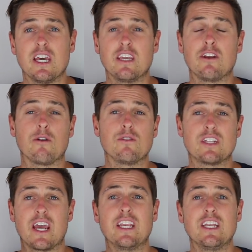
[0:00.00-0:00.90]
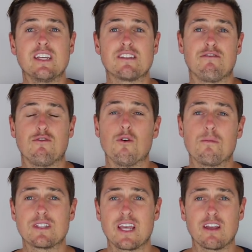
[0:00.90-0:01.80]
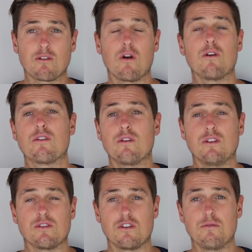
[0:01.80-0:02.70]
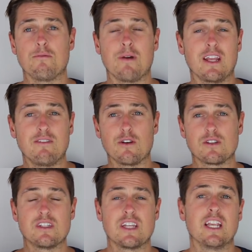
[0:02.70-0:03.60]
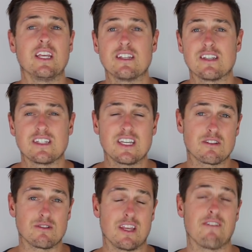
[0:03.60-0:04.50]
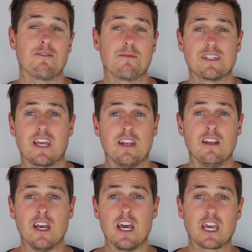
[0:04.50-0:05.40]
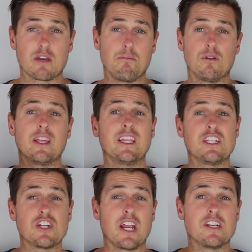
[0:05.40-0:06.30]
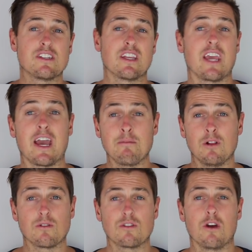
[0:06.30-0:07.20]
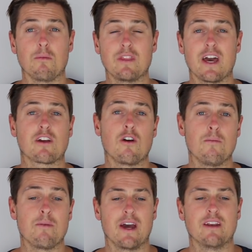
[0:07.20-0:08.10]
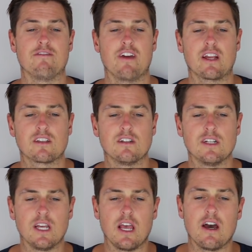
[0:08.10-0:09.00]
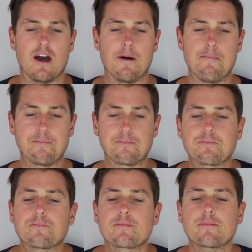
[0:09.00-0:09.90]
10 years of 4% growth on your super money versus 10 years at 6 or 7% completely changes the game long term with that compound effect. The